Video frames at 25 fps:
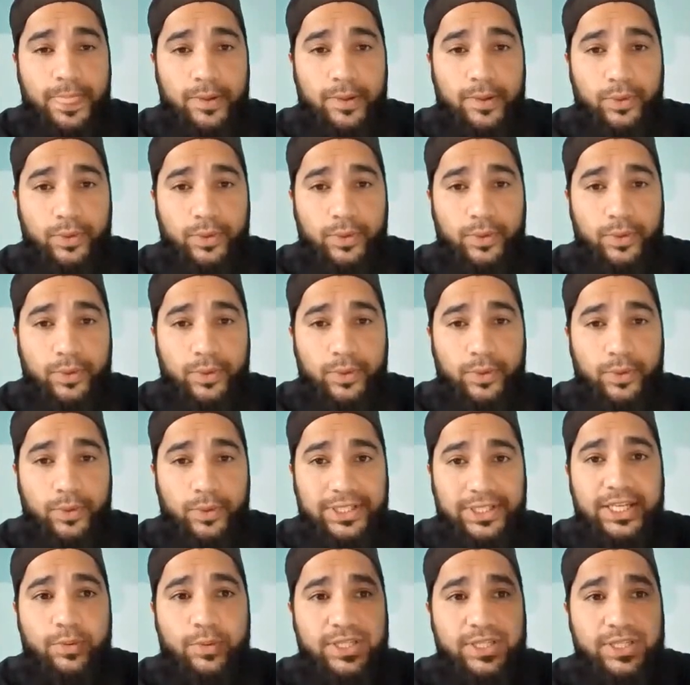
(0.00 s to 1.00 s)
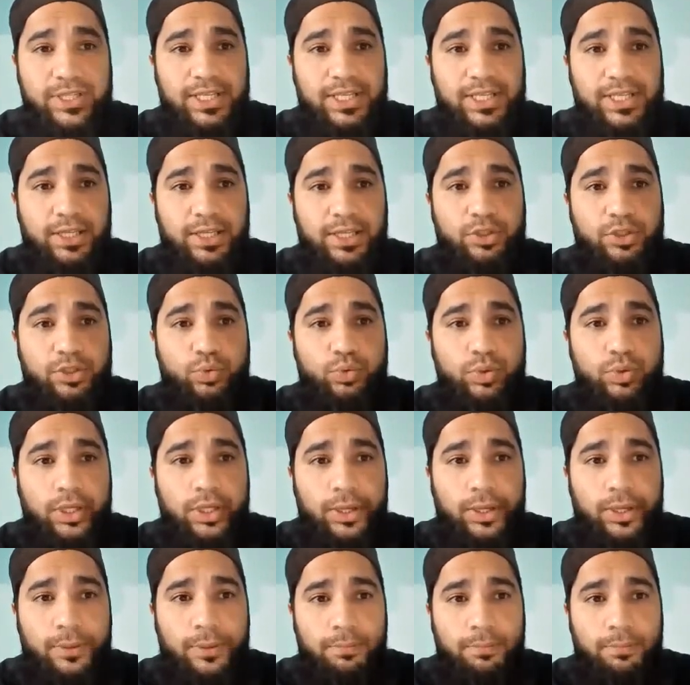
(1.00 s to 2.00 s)
watini wa zaytun,
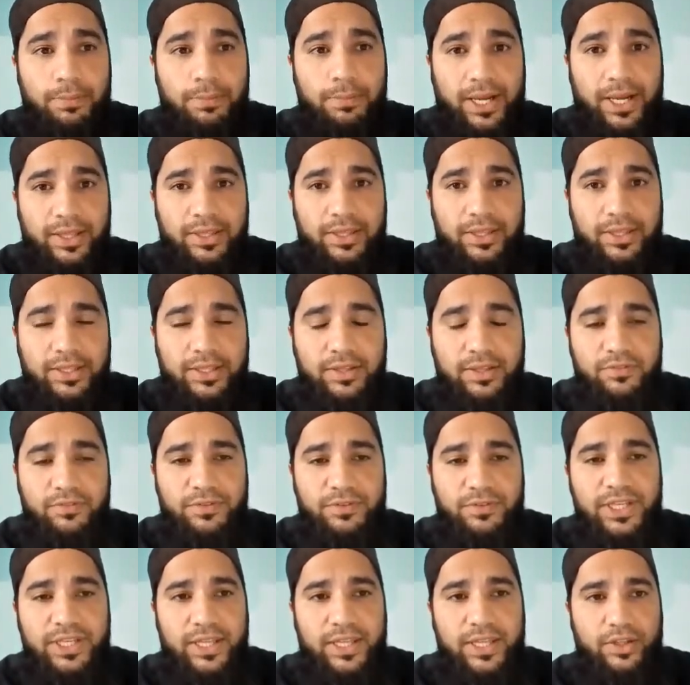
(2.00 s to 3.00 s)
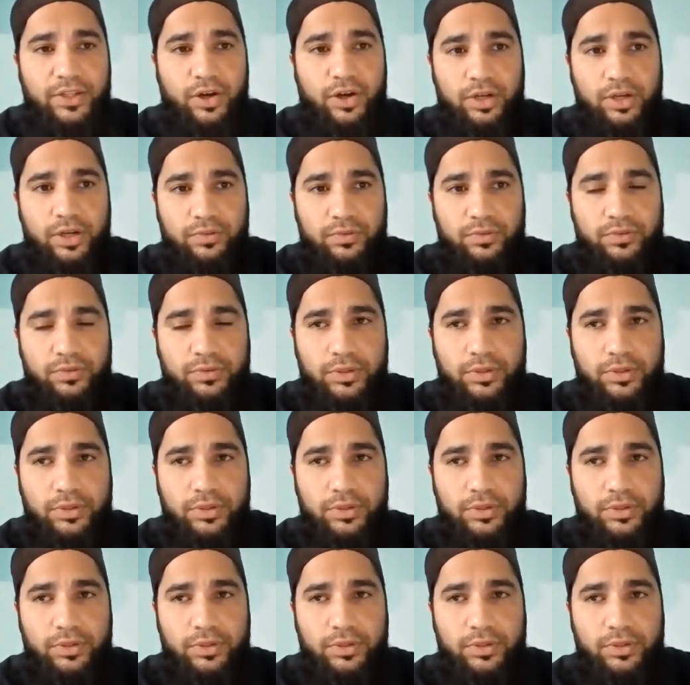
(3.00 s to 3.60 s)
by the fig and the olive.